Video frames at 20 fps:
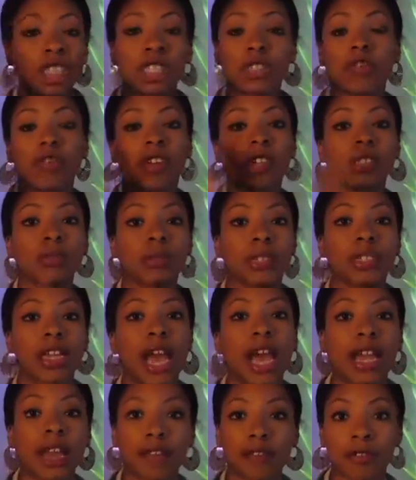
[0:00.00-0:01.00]
friends with
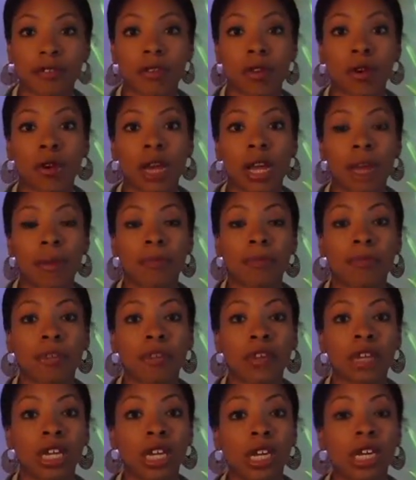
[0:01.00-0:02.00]
Tyga from knowing him for
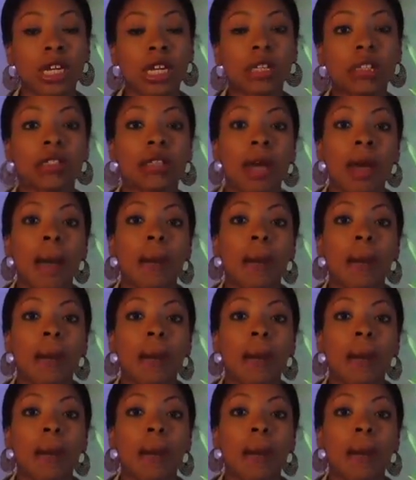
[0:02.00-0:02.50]
years,